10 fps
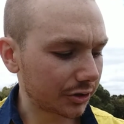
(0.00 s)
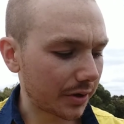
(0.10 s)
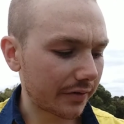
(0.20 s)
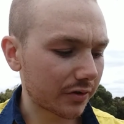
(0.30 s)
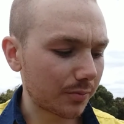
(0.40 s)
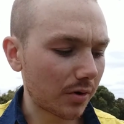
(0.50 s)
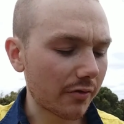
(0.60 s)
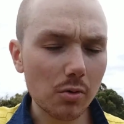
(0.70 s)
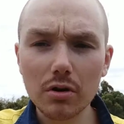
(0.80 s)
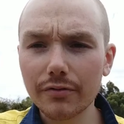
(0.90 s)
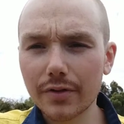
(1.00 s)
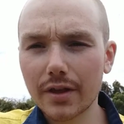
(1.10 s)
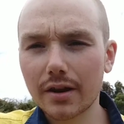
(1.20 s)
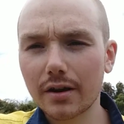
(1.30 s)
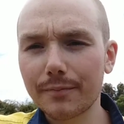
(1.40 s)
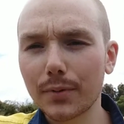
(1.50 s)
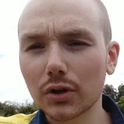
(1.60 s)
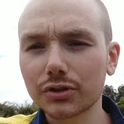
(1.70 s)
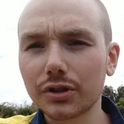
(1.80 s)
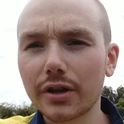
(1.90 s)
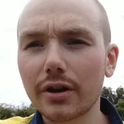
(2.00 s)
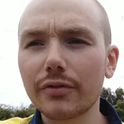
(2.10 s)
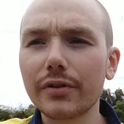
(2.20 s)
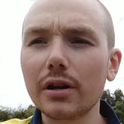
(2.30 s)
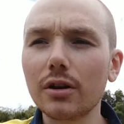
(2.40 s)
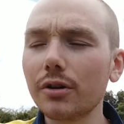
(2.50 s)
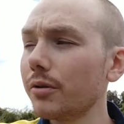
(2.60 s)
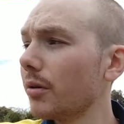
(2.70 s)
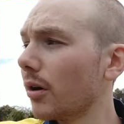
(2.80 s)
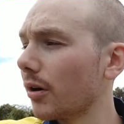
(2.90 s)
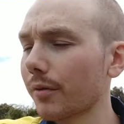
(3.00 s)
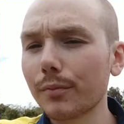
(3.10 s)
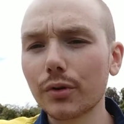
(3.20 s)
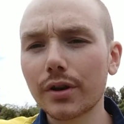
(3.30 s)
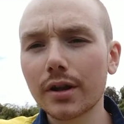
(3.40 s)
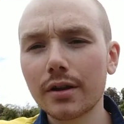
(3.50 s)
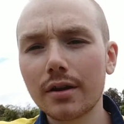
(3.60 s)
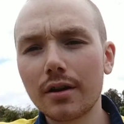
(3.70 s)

So I have tomorrow off, and then I have Boxing Day off in lieu on Monday.